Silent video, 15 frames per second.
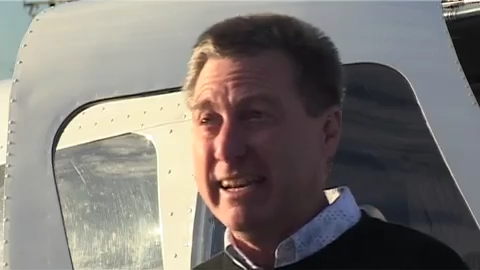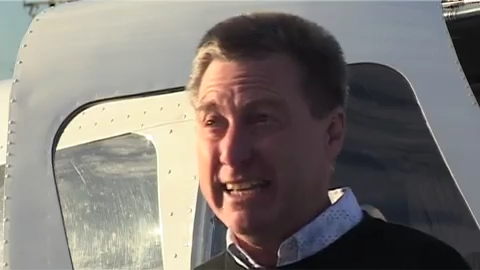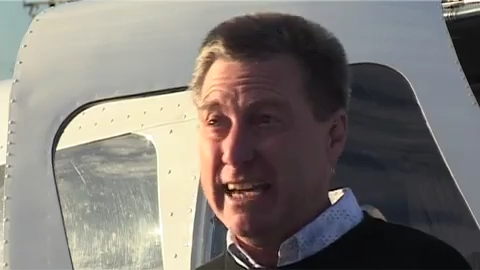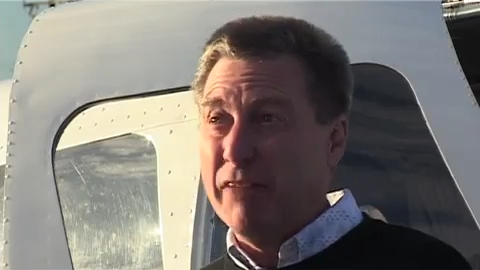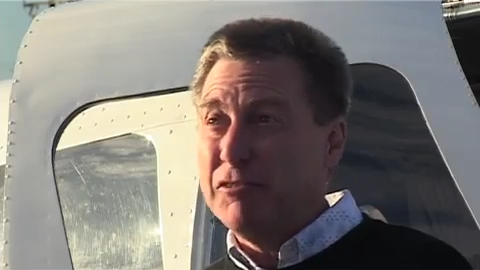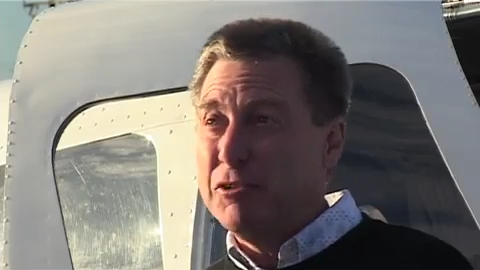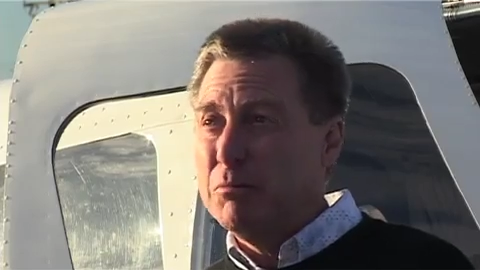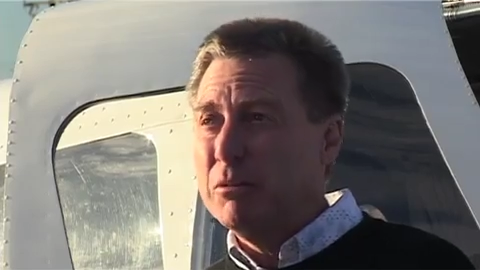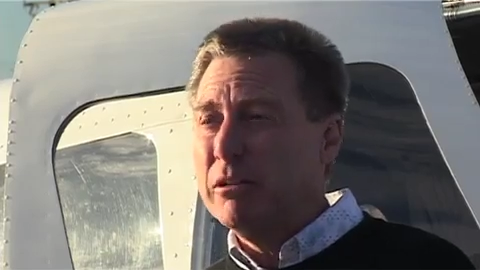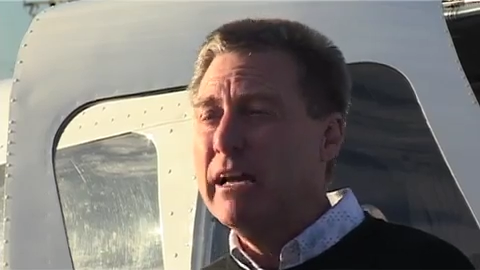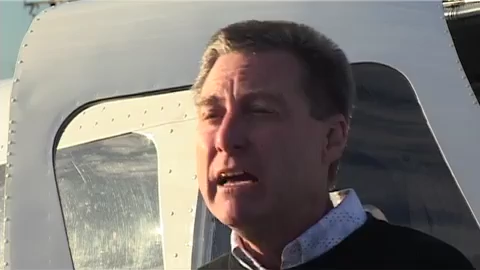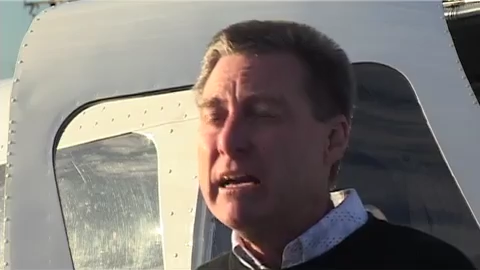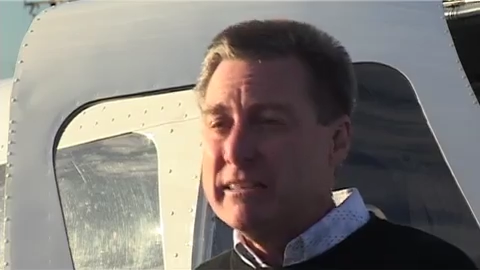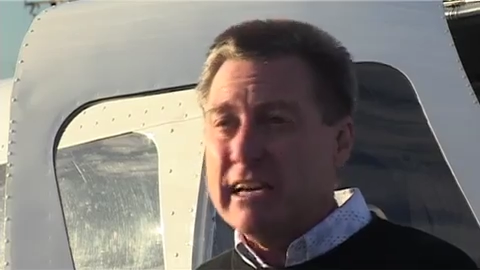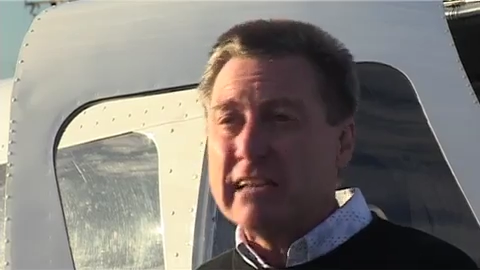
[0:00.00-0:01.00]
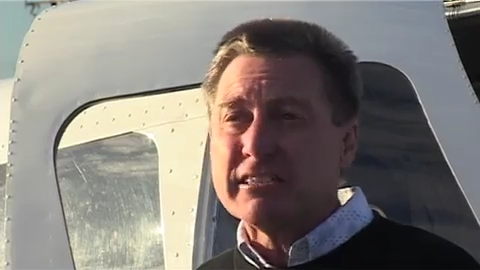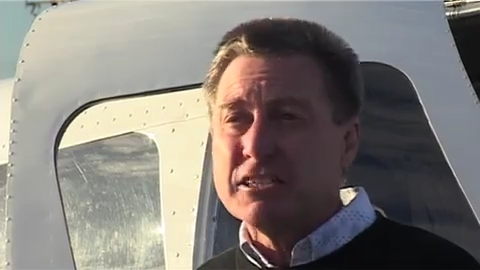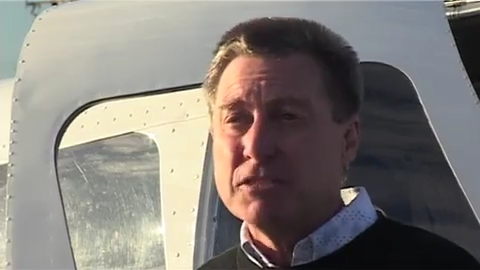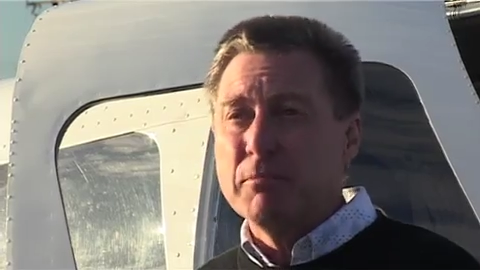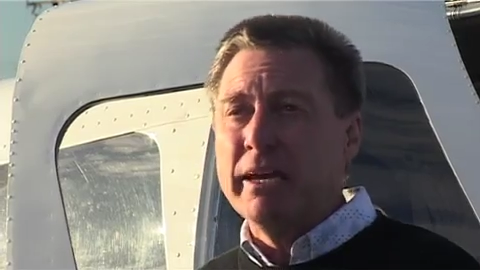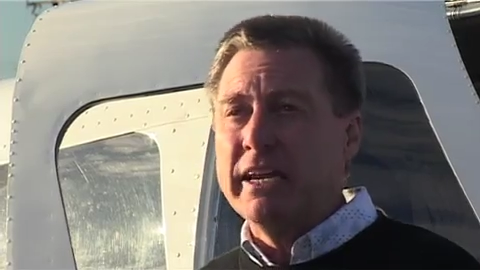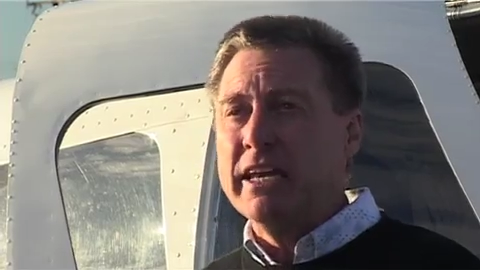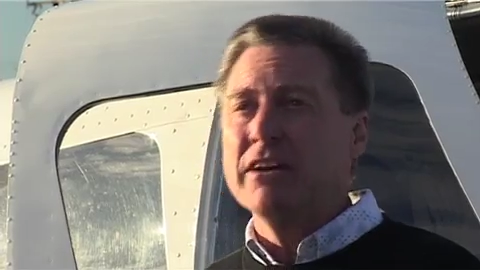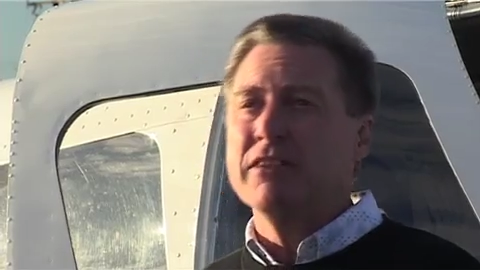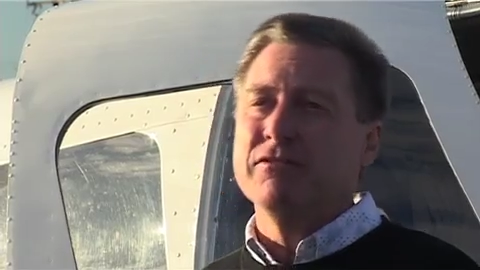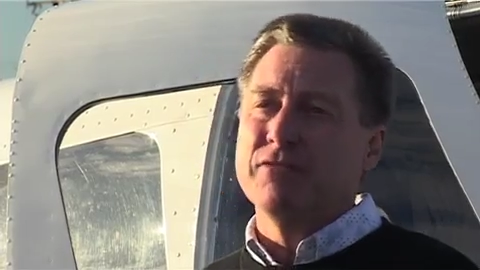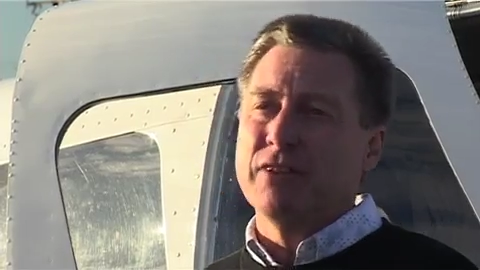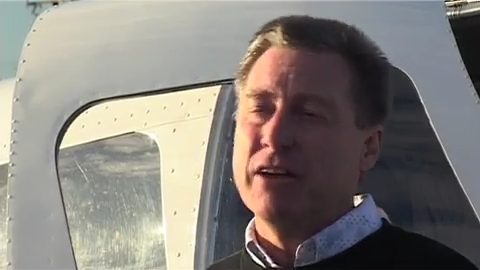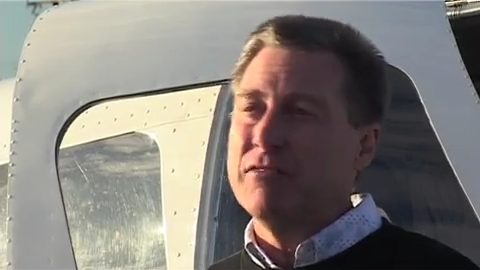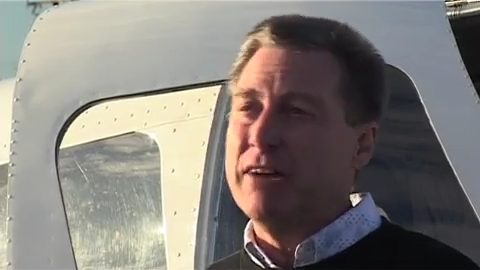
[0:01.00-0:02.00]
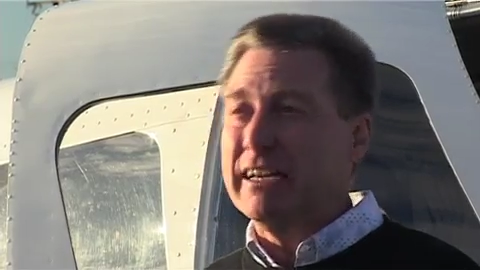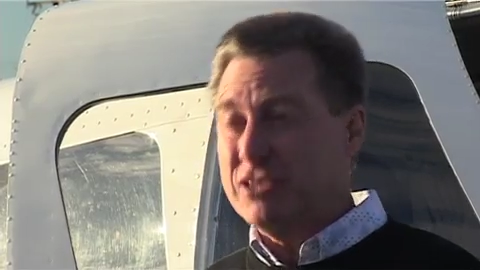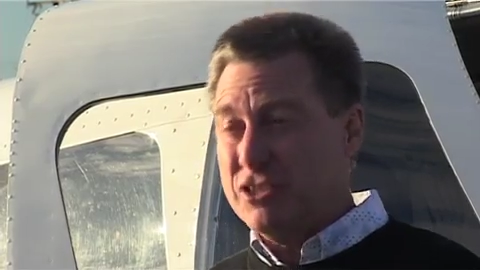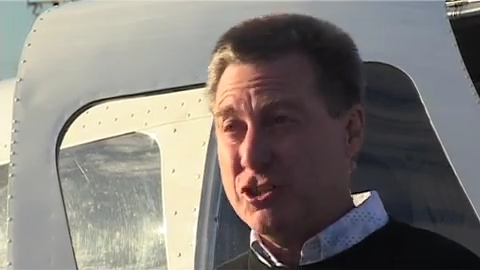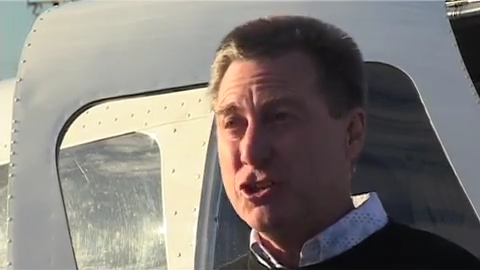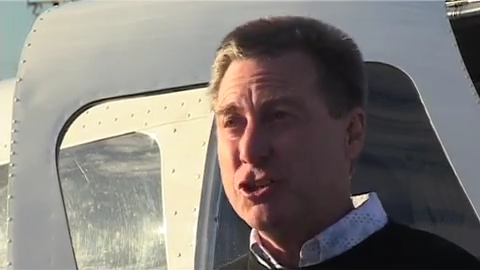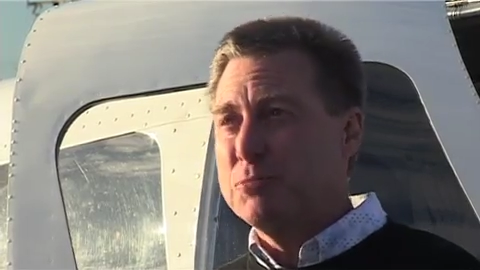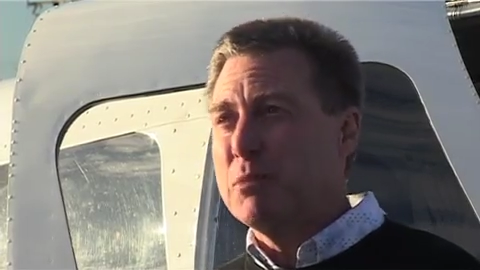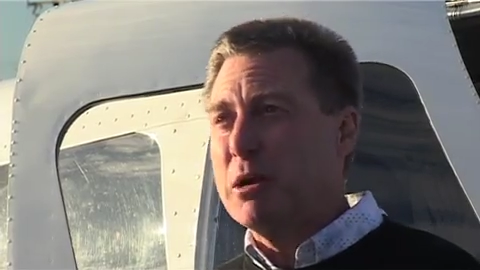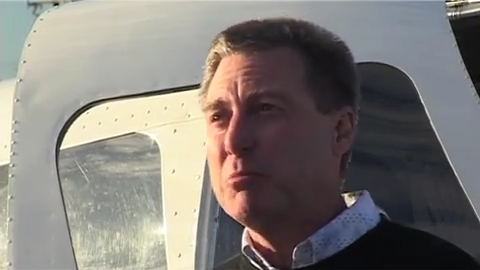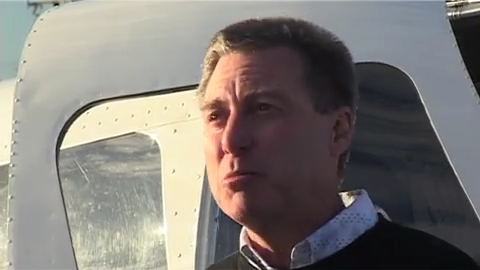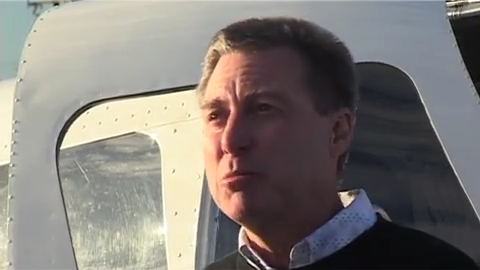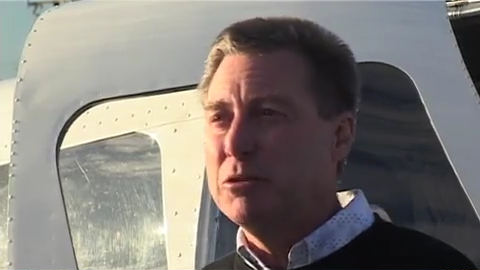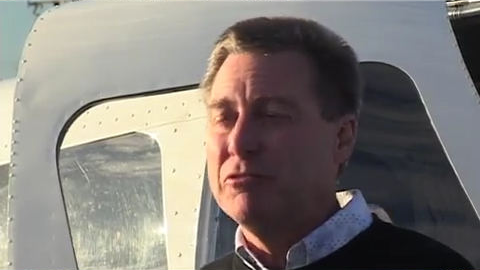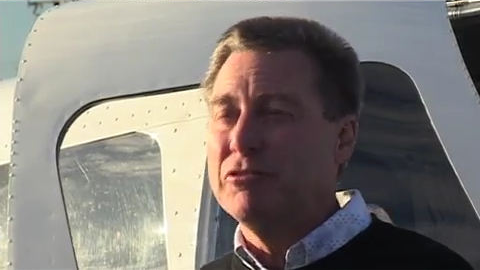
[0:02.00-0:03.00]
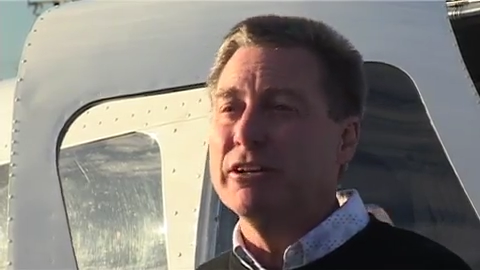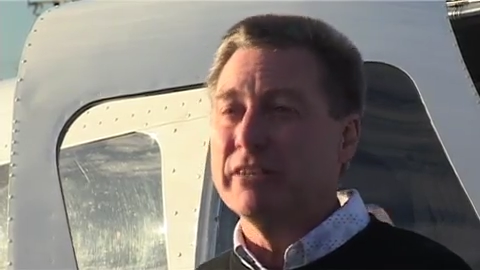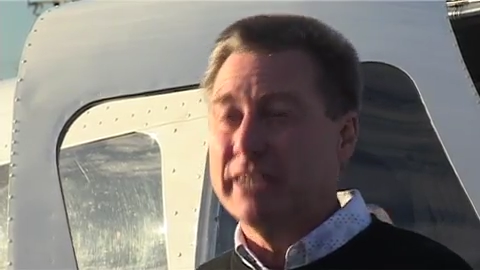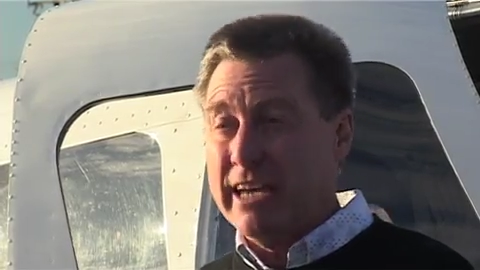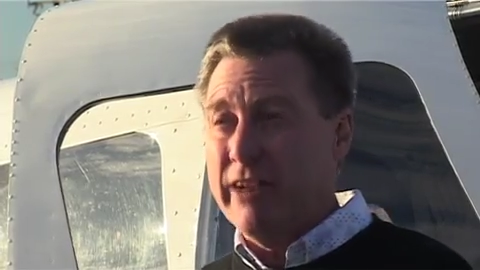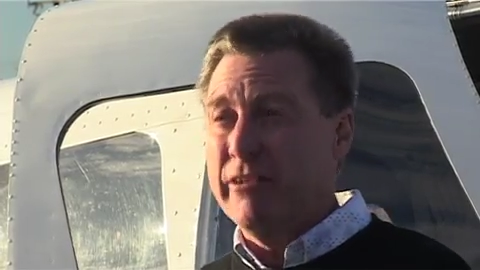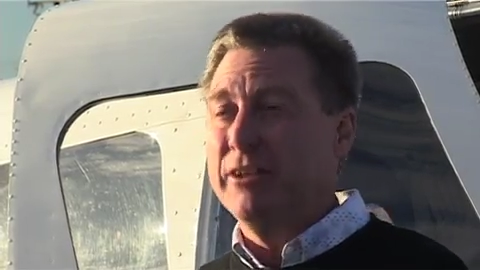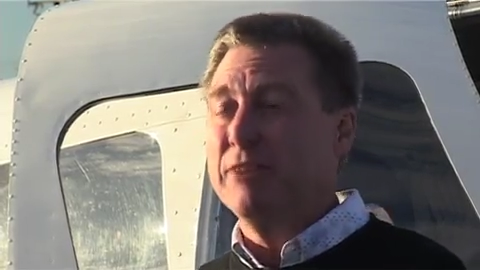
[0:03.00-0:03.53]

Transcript: uncomfortable, just as many of us church people would feel to go